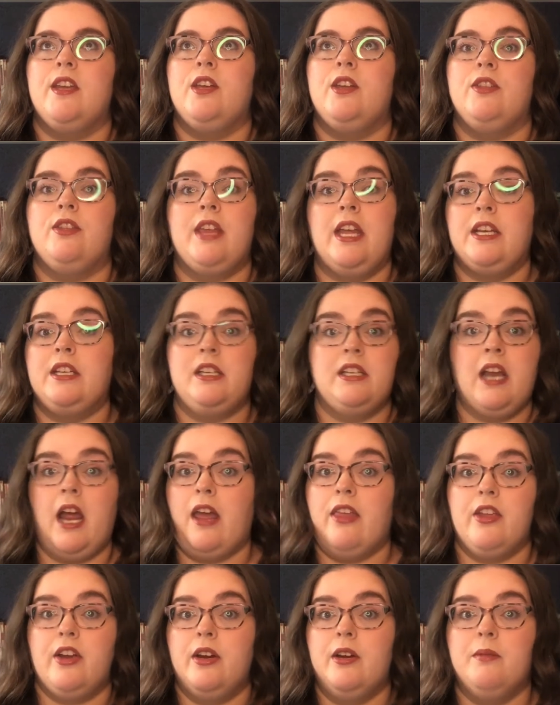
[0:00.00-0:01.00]
they
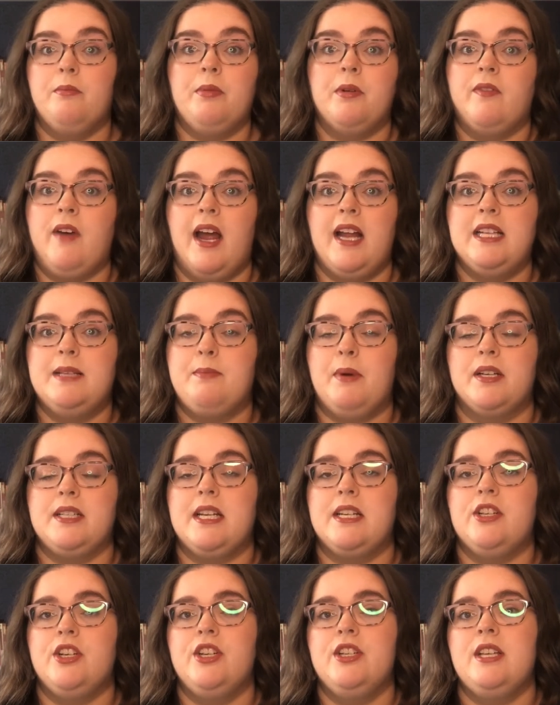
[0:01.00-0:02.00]
neither provides
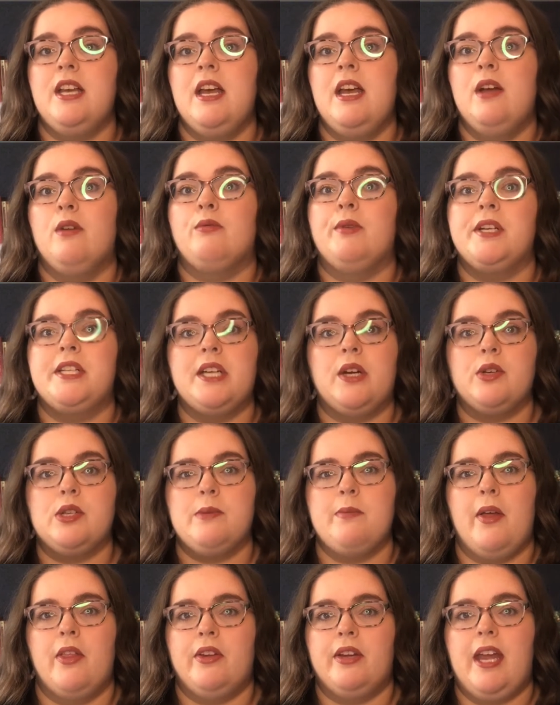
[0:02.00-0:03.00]
bartenders, reach out to some
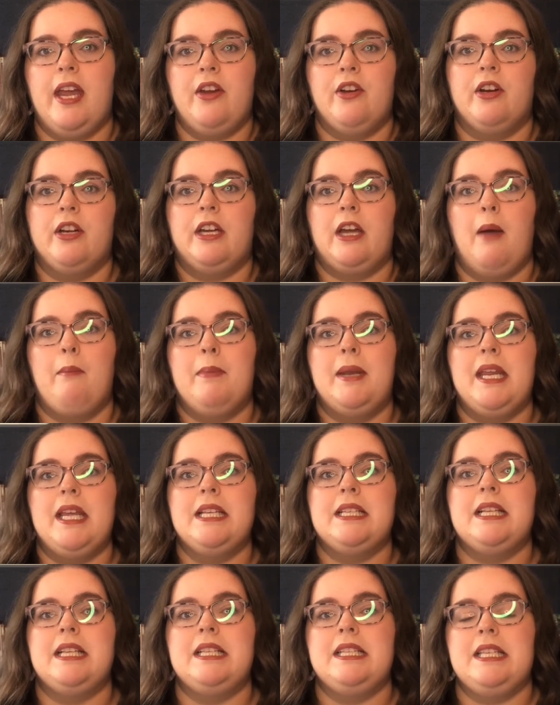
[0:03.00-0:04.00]
other catering companies
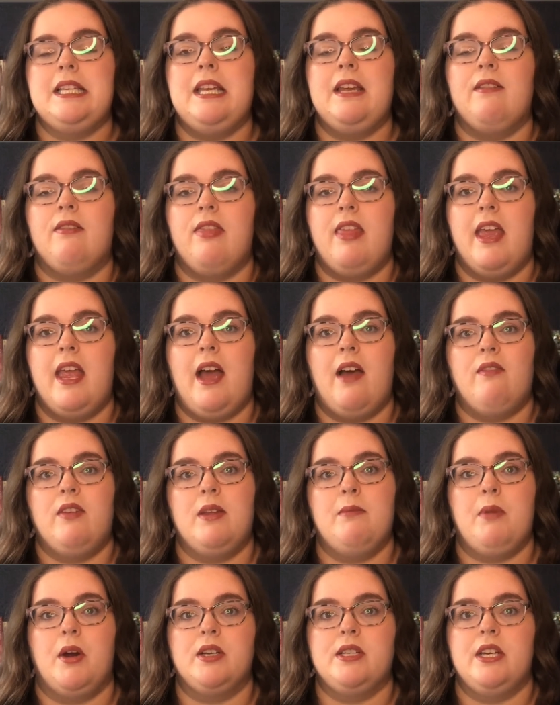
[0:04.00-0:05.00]
and see if they have any
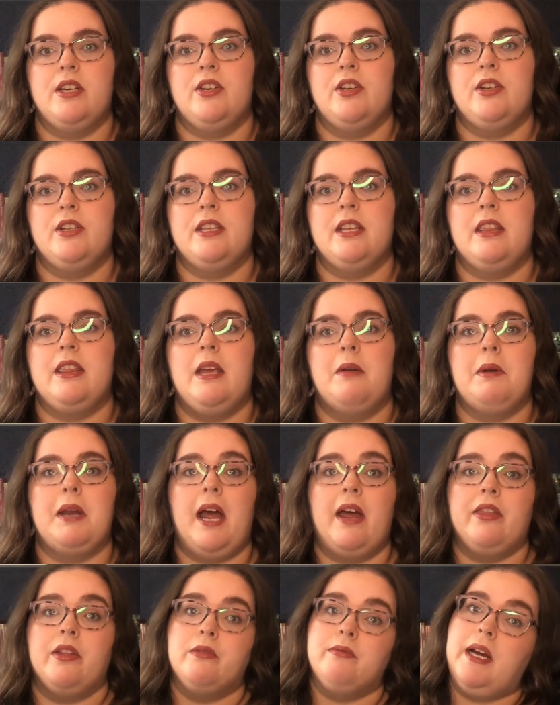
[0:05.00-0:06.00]
bartenders that they would
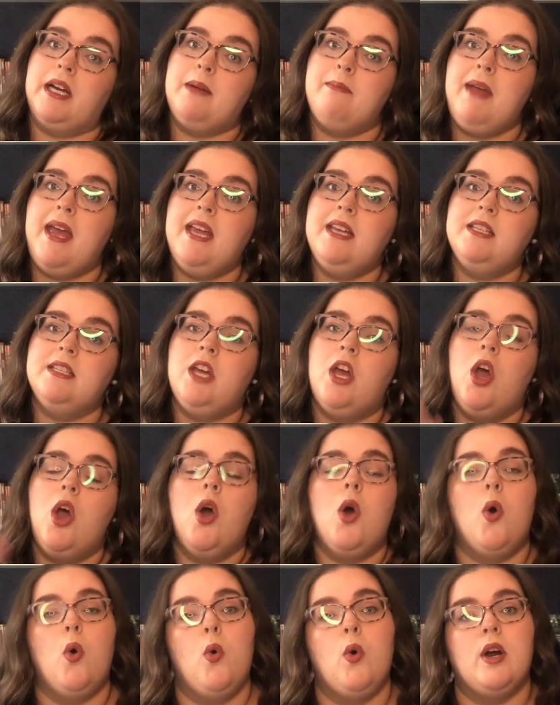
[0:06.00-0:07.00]
either recommend
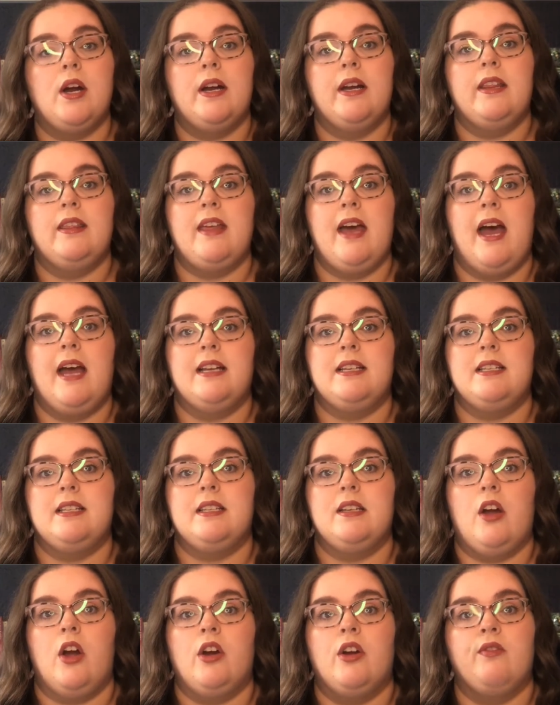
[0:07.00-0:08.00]
or that
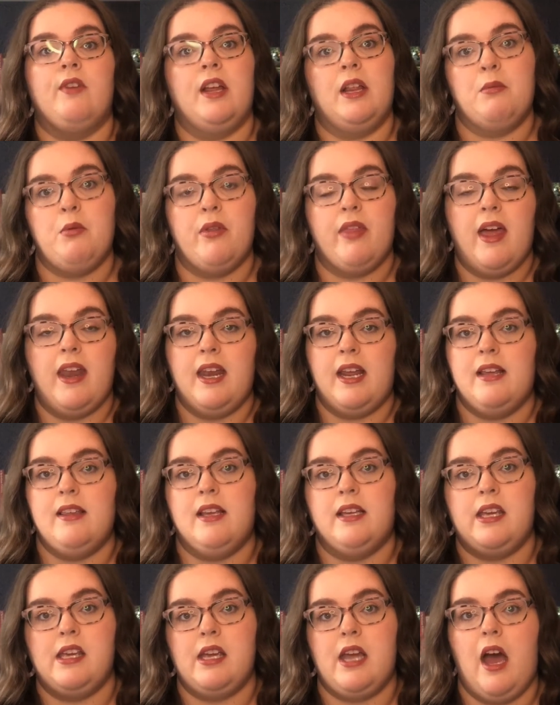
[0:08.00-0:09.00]
are available that night that
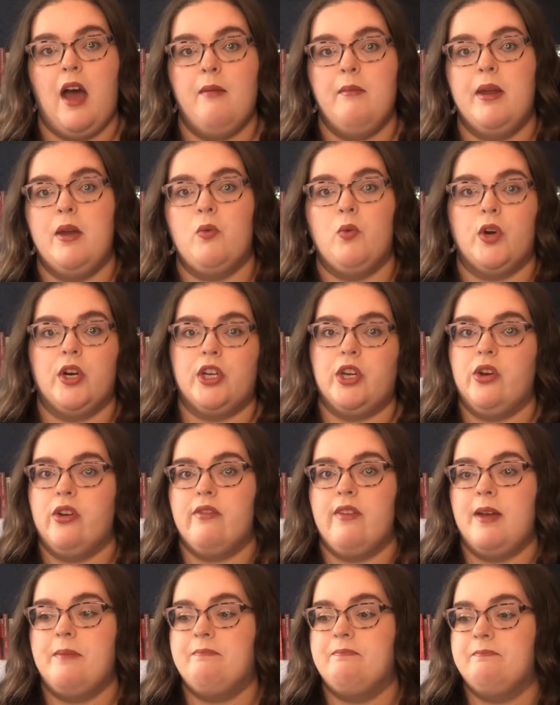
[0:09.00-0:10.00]
can come and work your
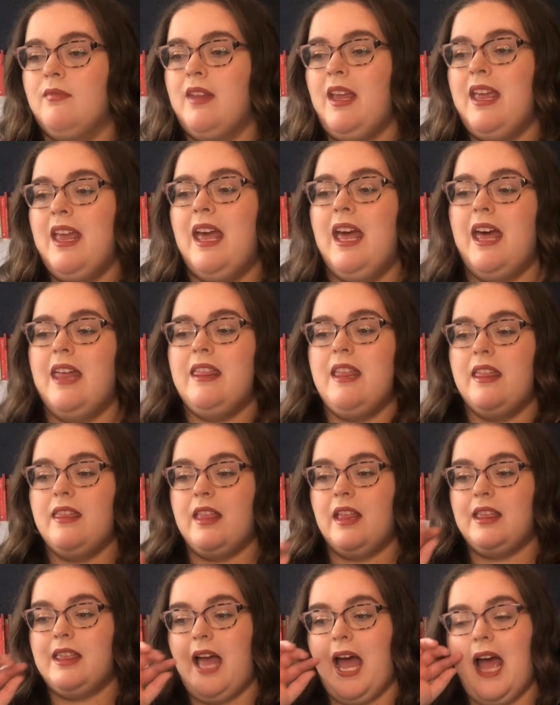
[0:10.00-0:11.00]
event. And then the
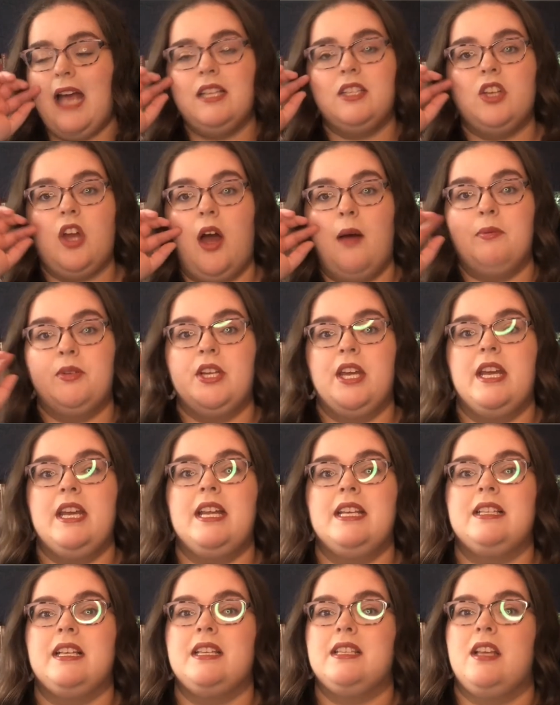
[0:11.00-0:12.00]
last option
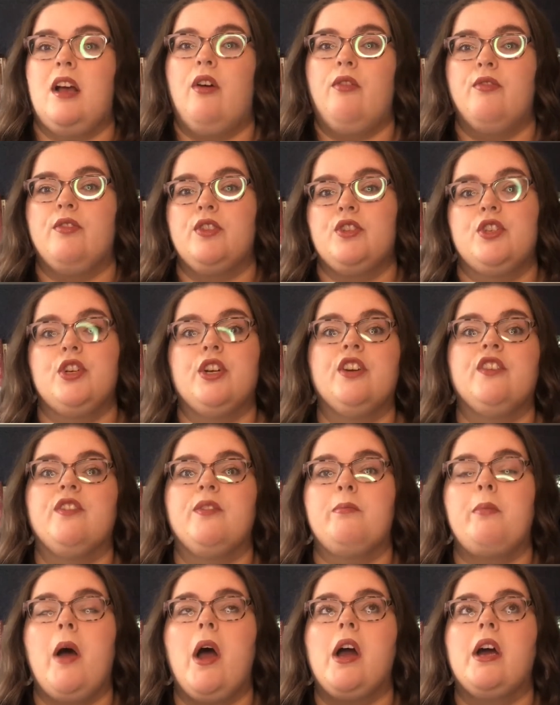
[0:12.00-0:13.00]
is a self-serve
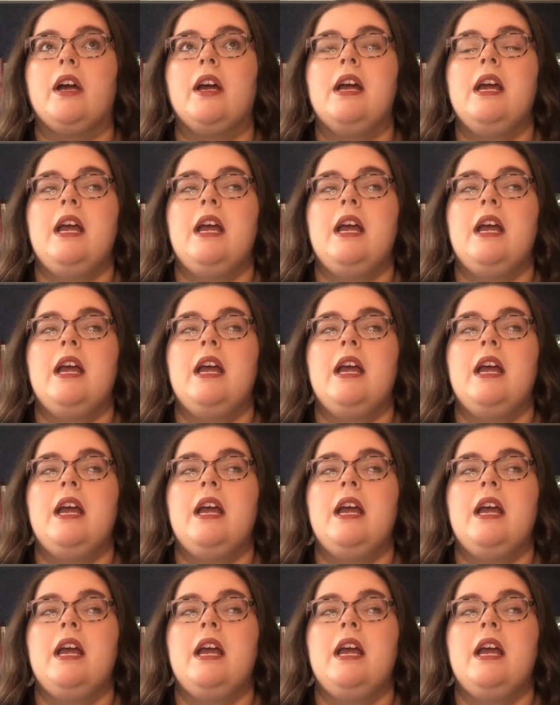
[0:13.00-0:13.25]
bar.